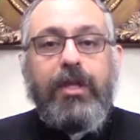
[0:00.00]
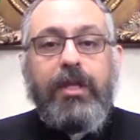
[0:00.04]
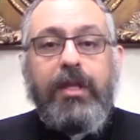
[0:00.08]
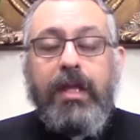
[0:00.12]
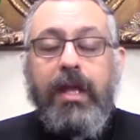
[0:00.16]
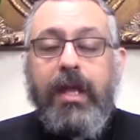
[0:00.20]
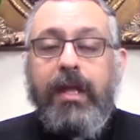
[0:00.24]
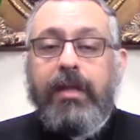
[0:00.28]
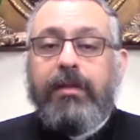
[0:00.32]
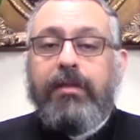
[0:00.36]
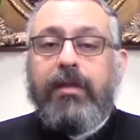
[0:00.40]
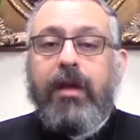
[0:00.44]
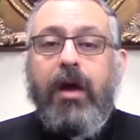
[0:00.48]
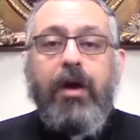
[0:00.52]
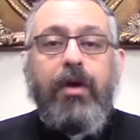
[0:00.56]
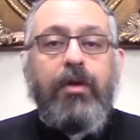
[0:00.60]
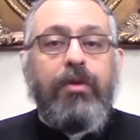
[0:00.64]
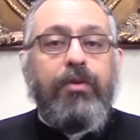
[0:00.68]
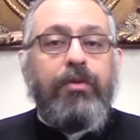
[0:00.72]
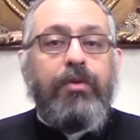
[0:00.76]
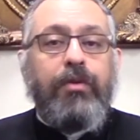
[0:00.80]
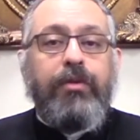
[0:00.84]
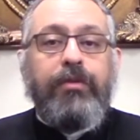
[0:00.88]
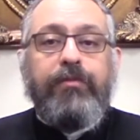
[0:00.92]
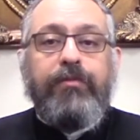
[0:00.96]
yet are
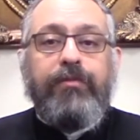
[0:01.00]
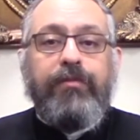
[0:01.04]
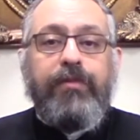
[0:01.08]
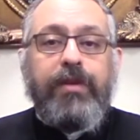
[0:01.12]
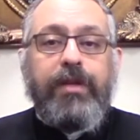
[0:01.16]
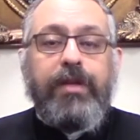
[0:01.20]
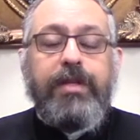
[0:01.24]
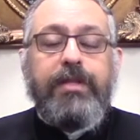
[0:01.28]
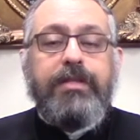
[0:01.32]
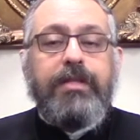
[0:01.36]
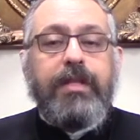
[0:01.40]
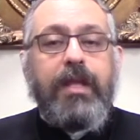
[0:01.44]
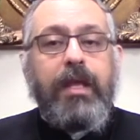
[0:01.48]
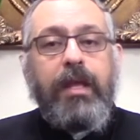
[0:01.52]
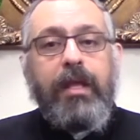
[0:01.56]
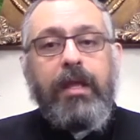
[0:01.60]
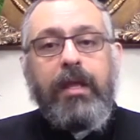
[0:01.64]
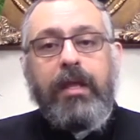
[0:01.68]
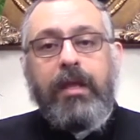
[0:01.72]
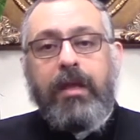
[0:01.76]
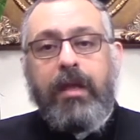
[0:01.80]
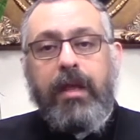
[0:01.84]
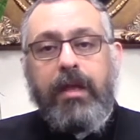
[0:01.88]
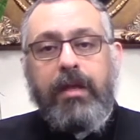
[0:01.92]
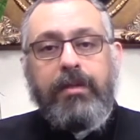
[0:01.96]
not first
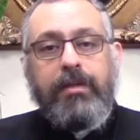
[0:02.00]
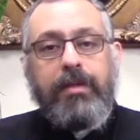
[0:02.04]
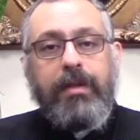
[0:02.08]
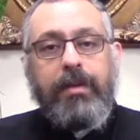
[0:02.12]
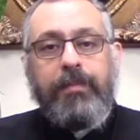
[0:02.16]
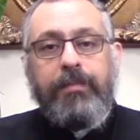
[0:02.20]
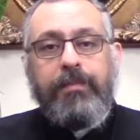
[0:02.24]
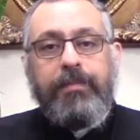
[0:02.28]
in kingdom.